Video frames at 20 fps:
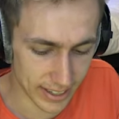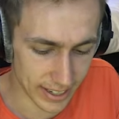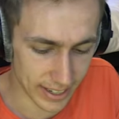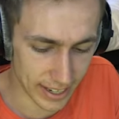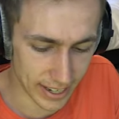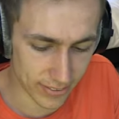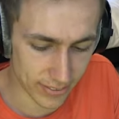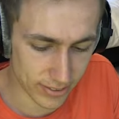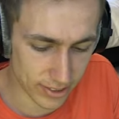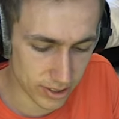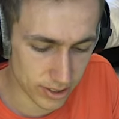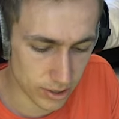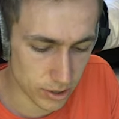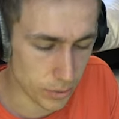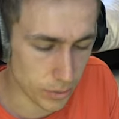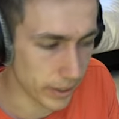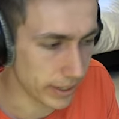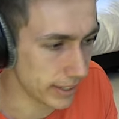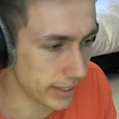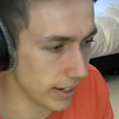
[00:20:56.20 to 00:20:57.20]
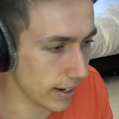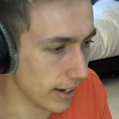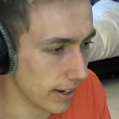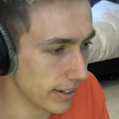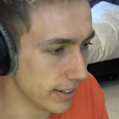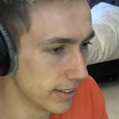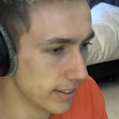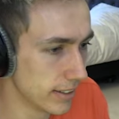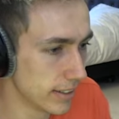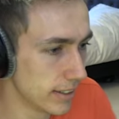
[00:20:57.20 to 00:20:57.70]
Left
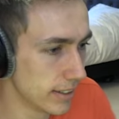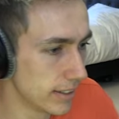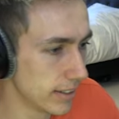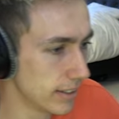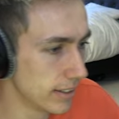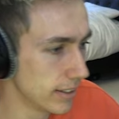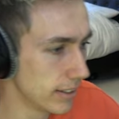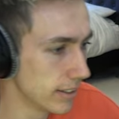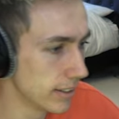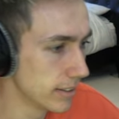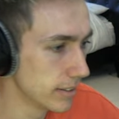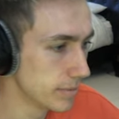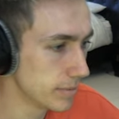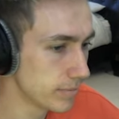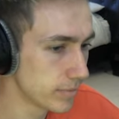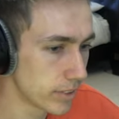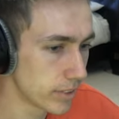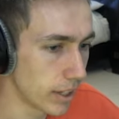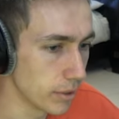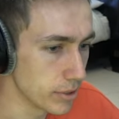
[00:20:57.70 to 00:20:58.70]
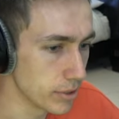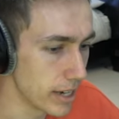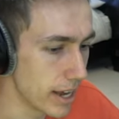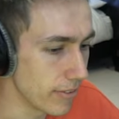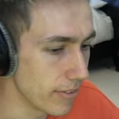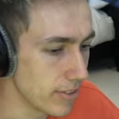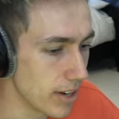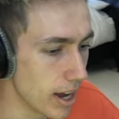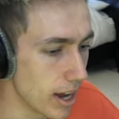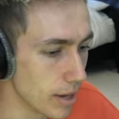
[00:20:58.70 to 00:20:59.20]
29. Okay, it was
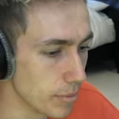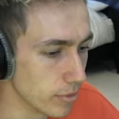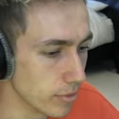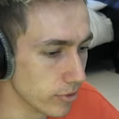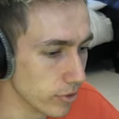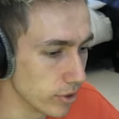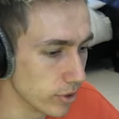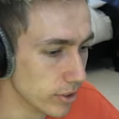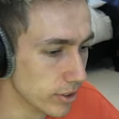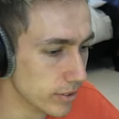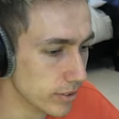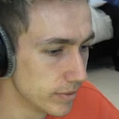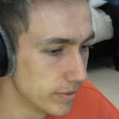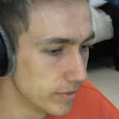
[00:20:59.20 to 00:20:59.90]
left 9 before.